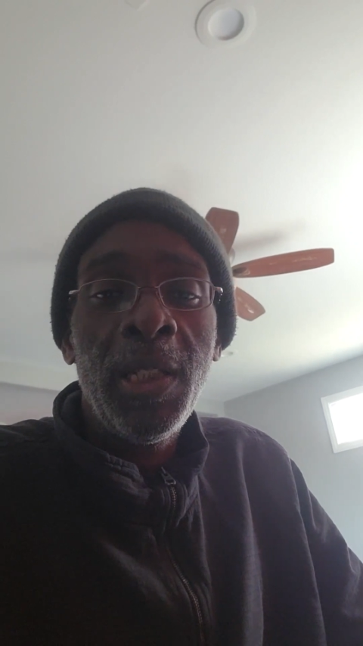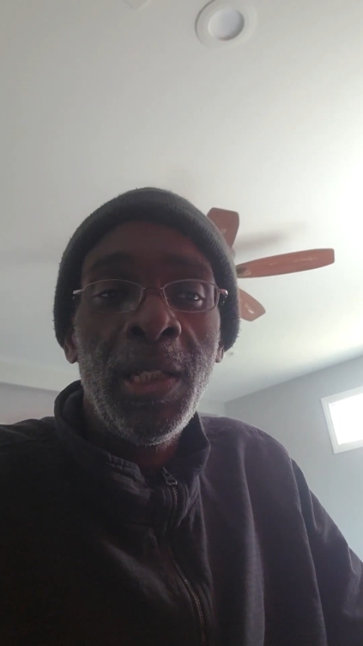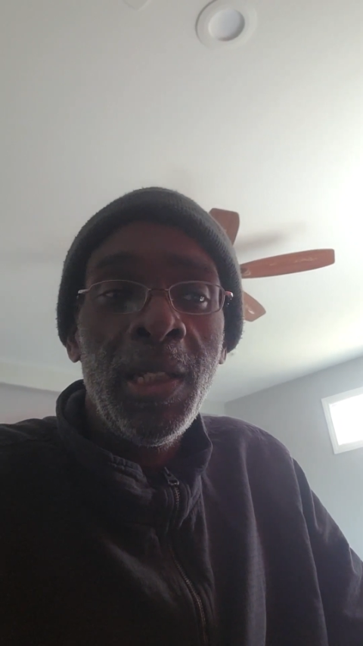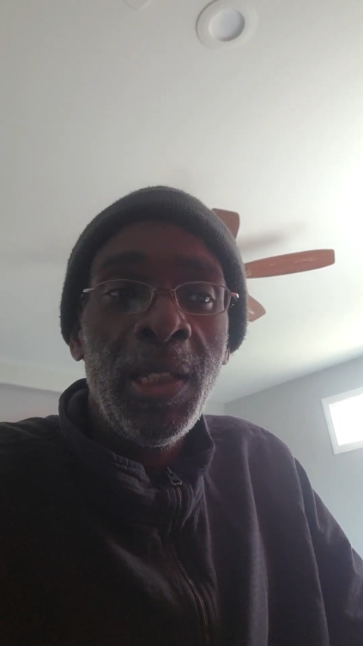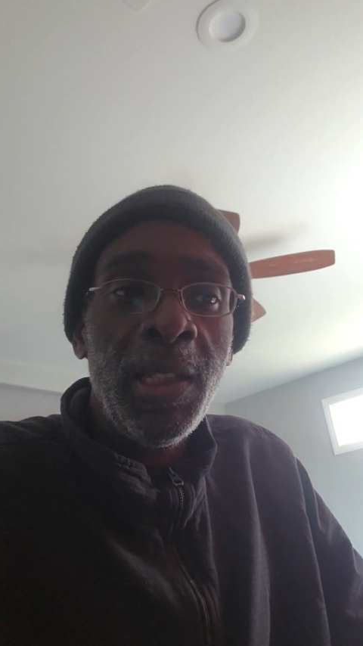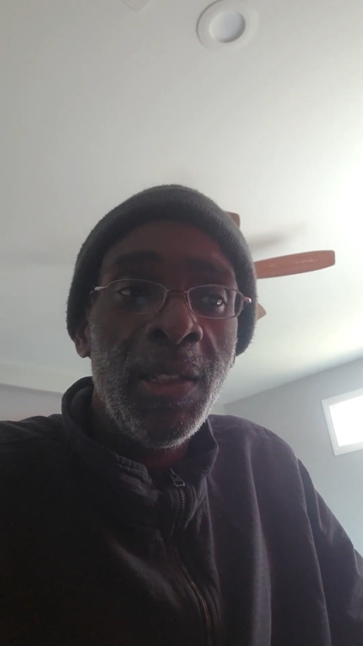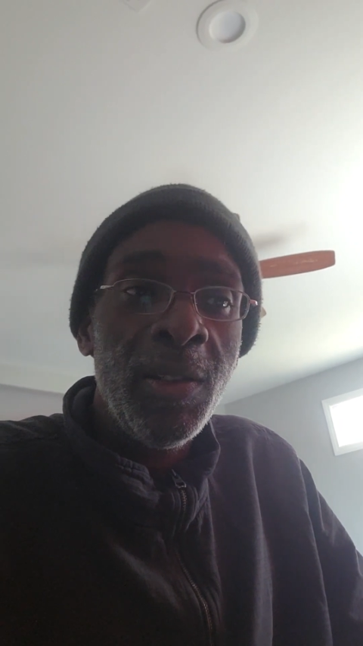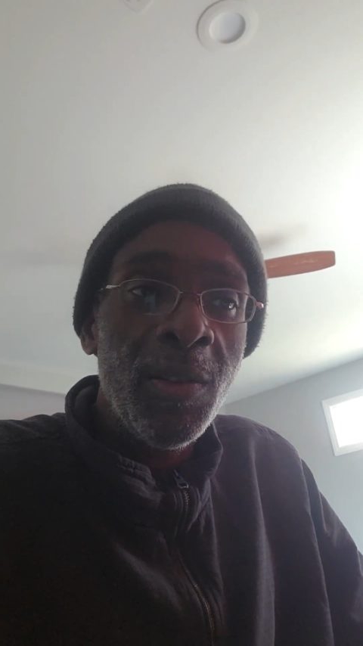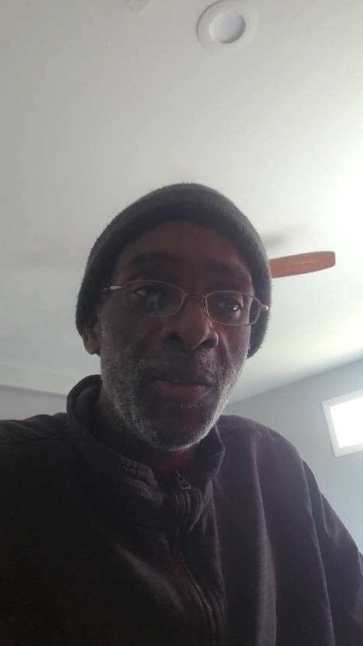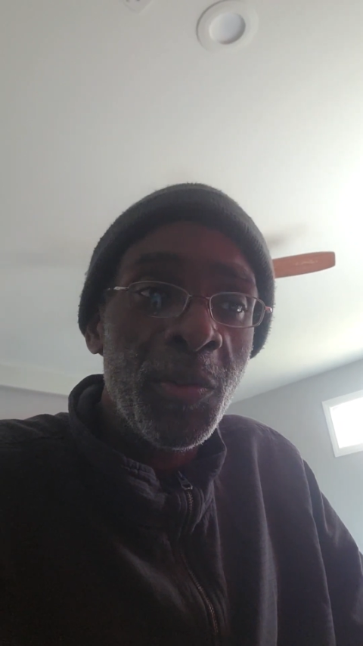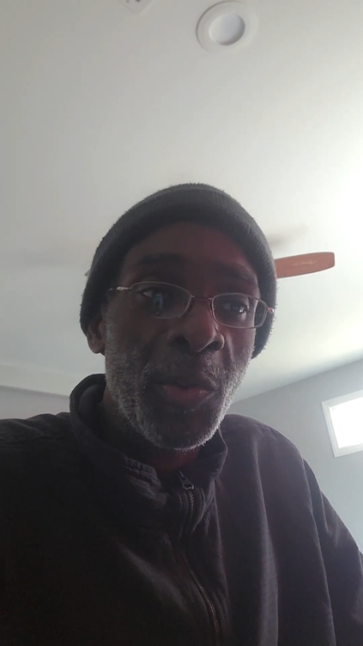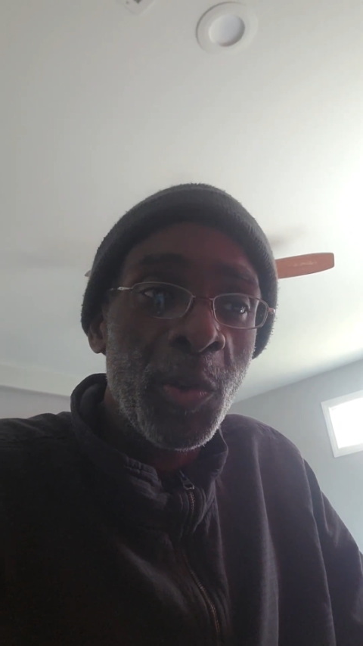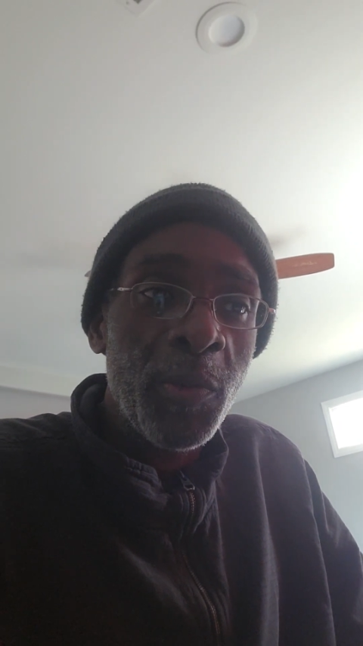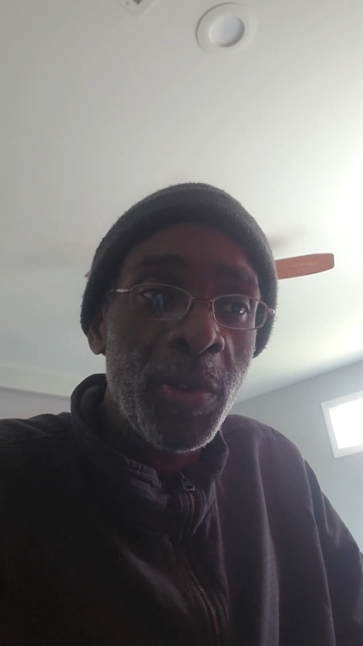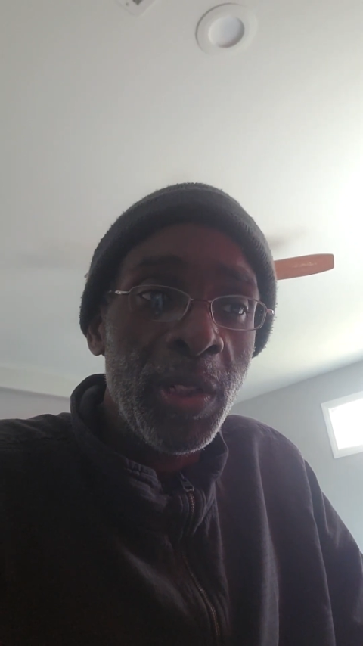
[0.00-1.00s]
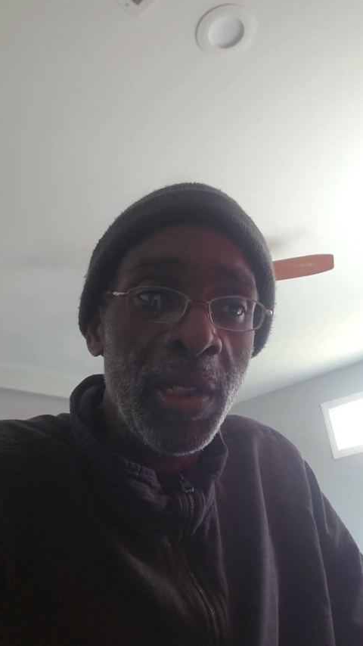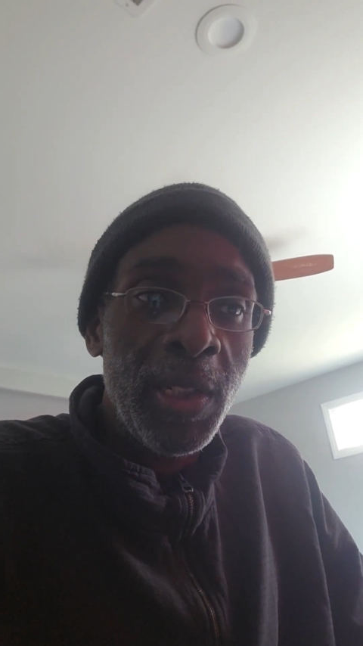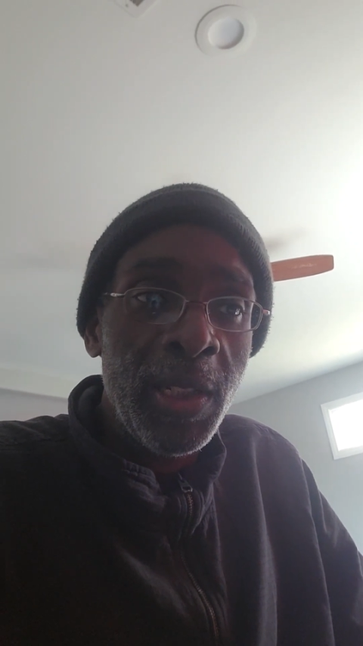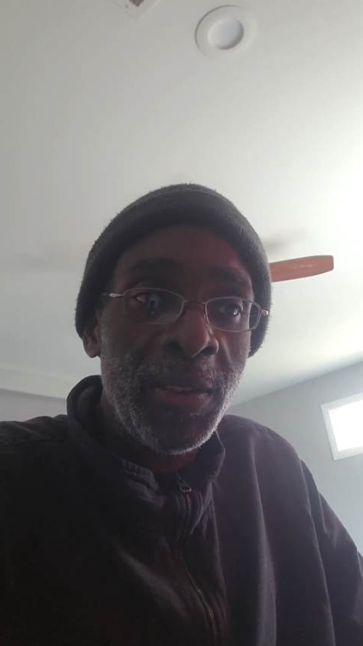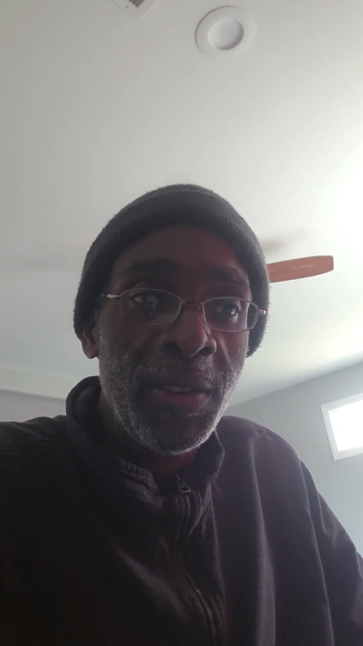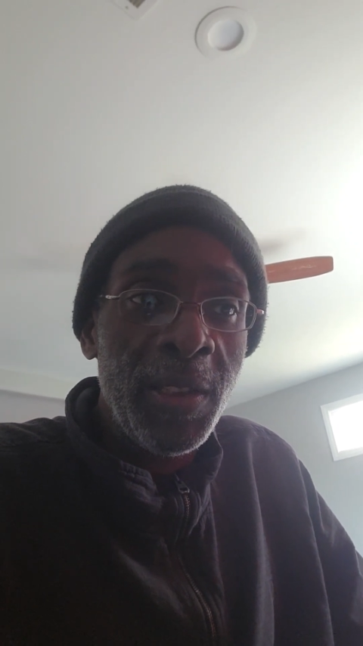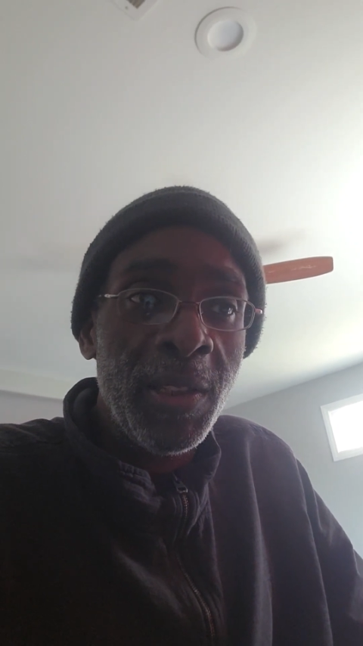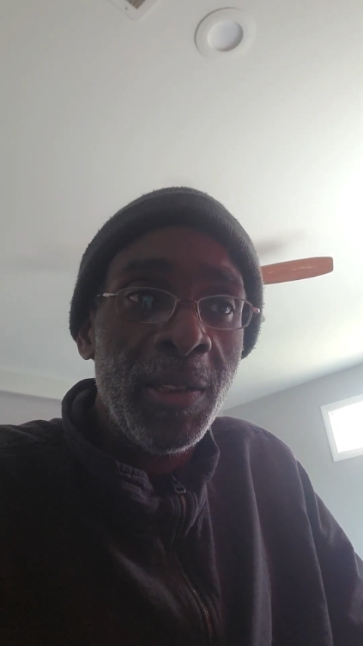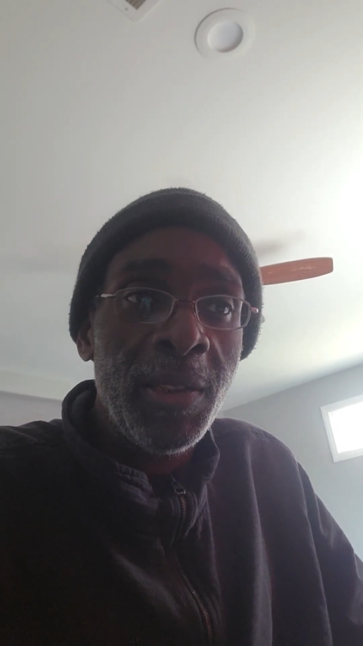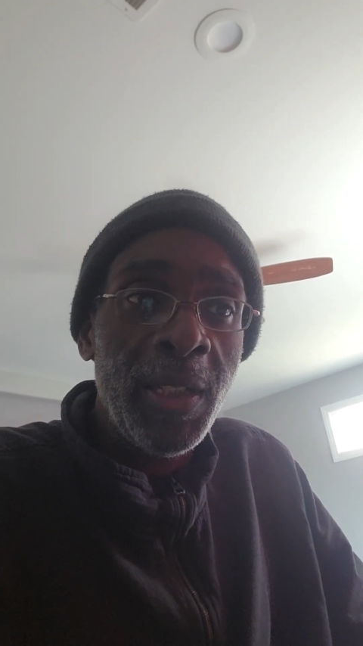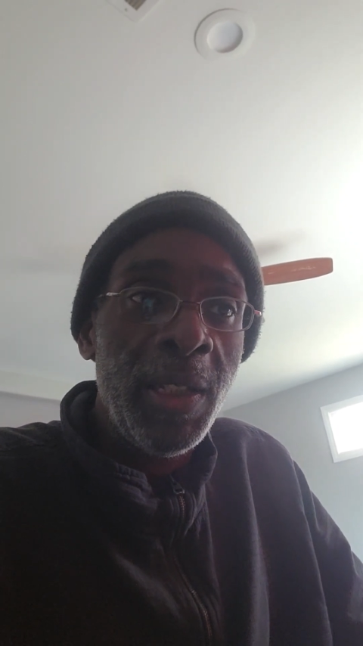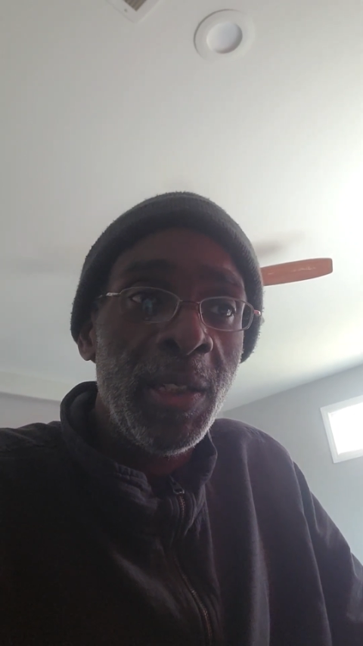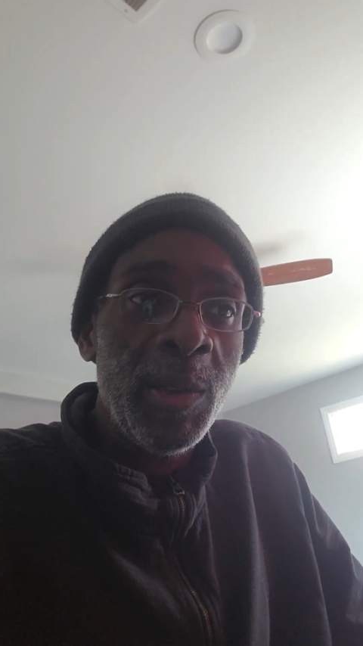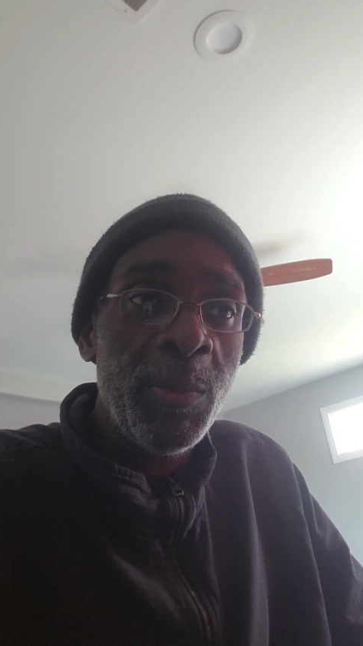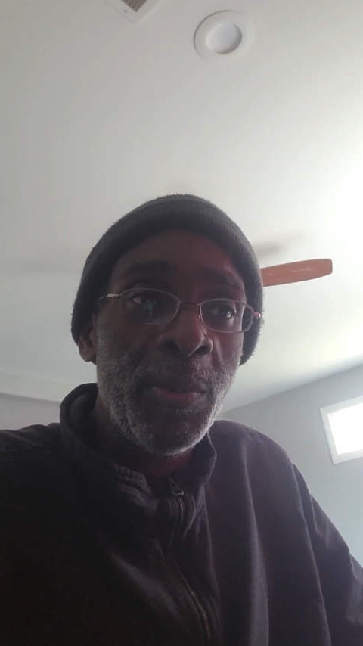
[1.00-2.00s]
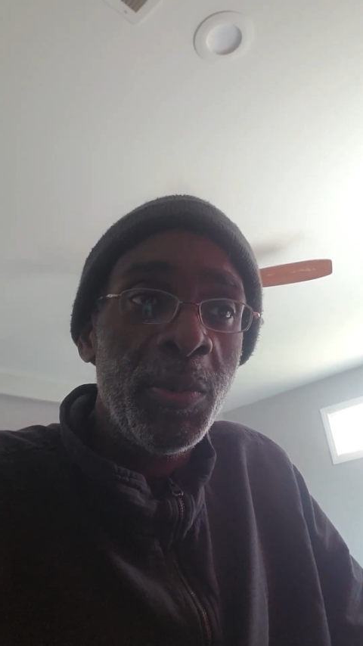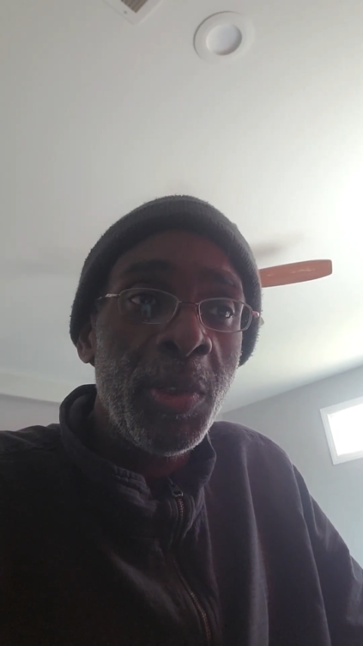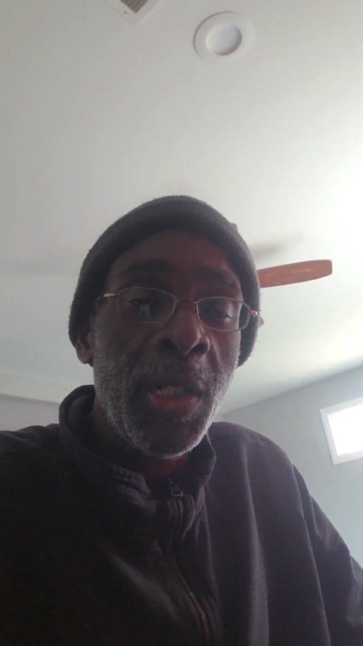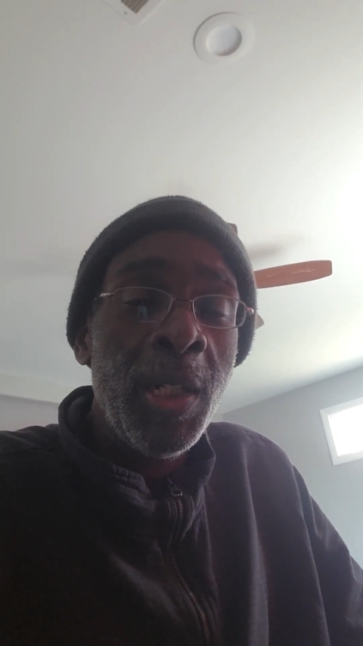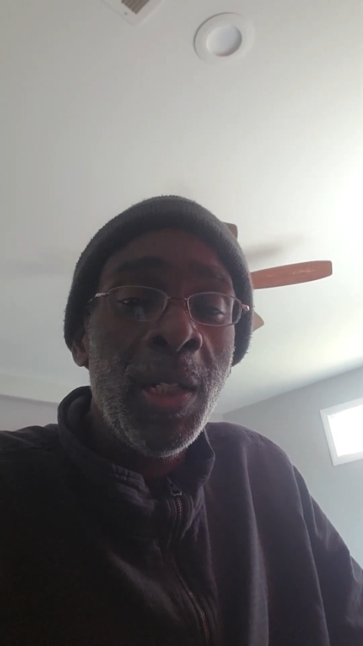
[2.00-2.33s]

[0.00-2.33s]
he goes over and does the unthinkable.